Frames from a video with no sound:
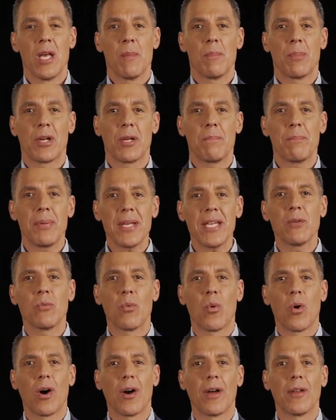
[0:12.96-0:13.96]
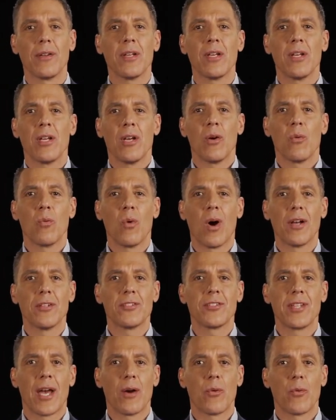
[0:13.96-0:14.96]
But a big one
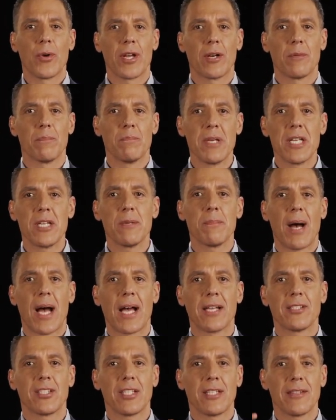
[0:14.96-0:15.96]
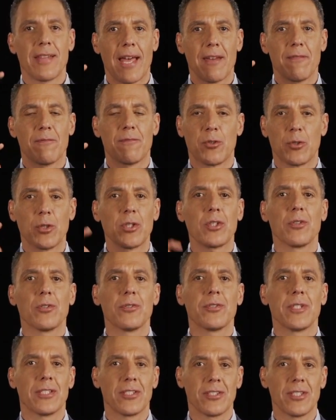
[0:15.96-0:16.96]
was that we are minimizing that vertical
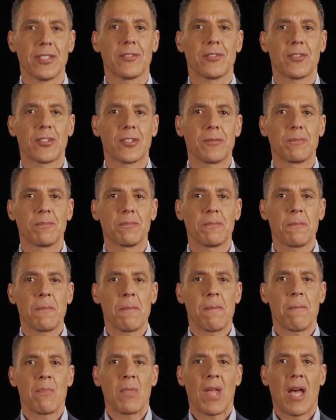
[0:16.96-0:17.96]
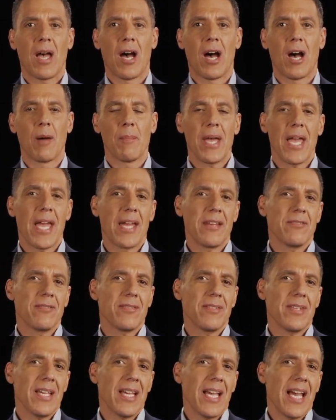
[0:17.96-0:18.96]
distance. Um, and
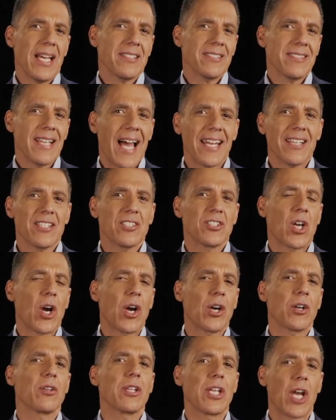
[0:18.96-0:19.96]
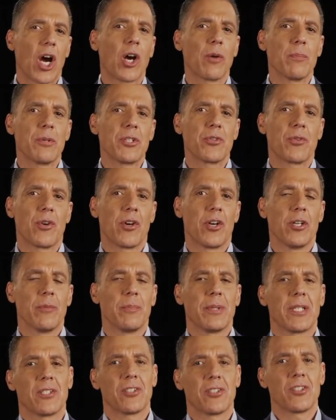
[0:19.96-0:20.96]
it's not entirely arbitrary
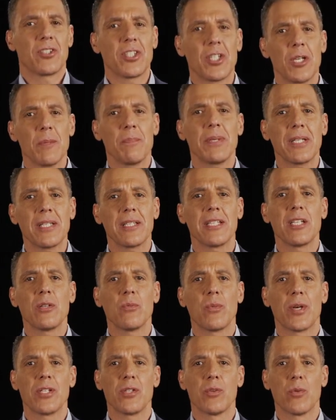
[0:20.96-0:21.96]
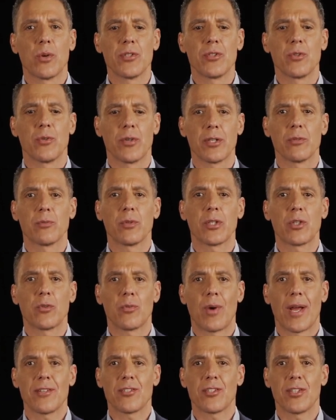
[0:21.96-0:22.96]
because typically when you are doing
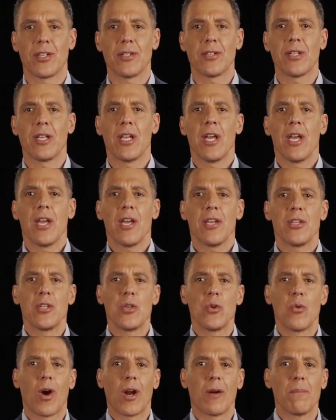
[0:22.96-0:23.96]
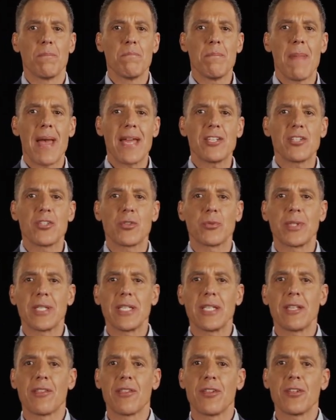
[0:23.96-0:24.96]
regression, you are
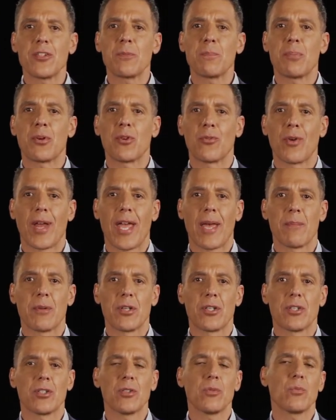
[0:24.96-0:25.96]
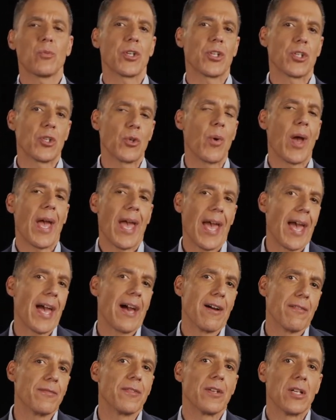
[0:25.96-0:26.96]
measuring this parameter where you
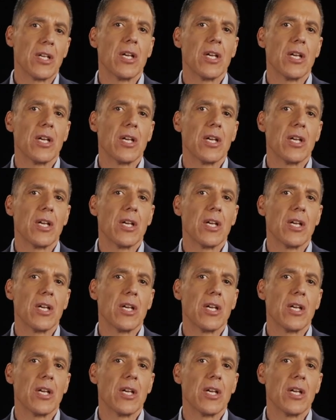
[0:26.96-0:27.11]
have